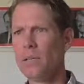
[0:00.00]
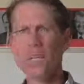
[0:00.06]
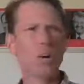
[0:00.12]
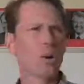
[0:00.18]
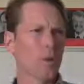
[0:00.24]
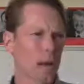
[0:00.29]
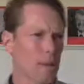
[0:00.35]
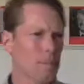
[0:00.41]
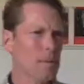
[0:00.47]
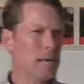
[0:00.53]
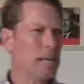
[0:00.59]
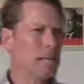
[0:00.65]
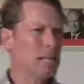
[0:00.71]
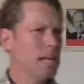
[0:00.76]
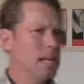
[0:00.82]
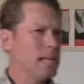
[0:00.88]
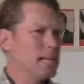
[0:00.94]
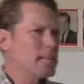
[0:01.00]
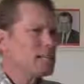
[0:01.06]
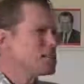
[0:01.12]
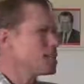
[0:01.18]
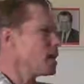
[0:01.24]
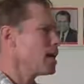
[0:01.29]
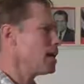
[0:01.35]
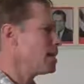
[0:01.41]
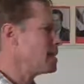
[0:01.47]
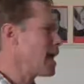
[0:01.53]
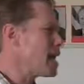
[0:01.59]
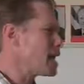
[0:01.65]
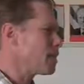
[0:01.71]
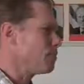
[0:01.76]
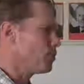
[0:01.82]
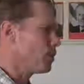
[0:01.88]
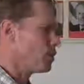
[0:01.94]
You know what I mean? You just kind of
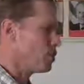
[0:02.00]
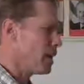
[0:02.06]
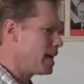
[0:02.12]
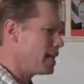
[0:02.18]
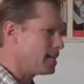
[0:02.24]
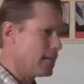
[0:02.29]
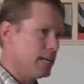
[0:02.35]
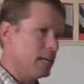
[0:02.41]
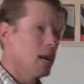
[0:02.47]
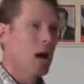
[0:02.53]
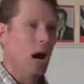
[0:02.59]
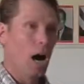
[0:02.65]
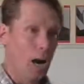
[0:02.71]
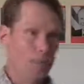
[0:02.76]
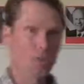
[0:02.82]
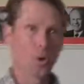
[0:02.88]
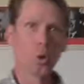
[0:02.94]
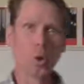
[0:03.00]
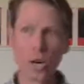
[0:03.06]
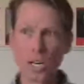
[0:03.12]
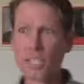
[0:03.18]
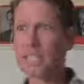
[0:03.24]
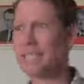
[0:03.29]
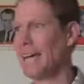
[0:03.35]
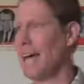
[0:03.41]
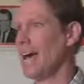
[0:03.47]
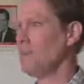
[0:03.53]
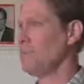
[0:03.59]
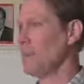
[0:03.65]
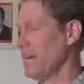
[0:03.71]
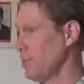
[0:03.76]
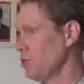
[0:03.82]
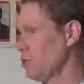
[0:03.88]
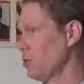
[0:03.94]
take him for granted. Of course, Dad
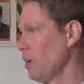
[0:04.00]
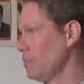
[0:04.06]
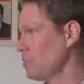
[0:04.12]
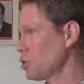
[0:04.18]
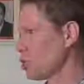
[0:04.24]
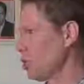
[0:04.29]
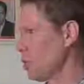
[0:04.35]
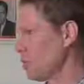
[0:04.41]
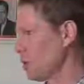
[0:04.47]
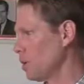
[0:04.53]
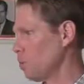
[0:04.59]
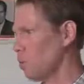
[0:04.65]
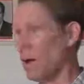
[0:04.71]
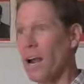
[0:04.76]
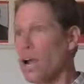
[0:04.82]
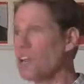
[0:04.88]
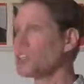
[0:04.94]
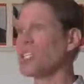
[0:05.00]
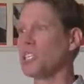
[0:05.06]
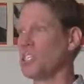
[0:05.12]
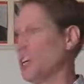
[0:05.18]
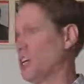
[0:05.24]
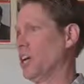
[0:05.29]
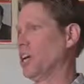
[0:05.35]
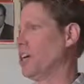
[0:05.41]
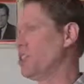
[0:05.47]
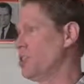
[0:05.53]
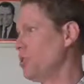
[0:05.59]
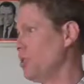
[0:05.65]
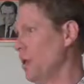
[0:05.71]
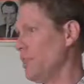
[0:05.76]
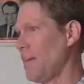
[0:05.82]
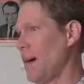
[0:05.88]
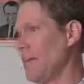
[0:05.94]
made grape sherbet. What else is he going to
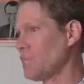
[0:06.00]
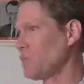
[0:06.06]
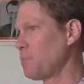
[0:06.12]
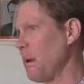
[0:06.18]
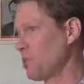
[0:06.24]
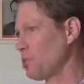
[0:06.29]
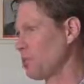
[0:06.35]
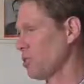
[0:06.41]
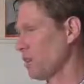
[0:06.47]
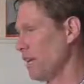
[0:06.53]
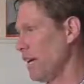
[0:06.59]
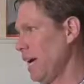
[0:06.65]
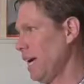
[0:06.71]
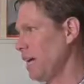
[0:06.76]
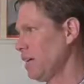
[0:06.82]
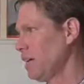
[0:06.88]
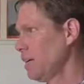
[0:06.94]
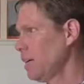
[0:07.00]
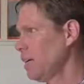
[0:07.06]
do on that special day?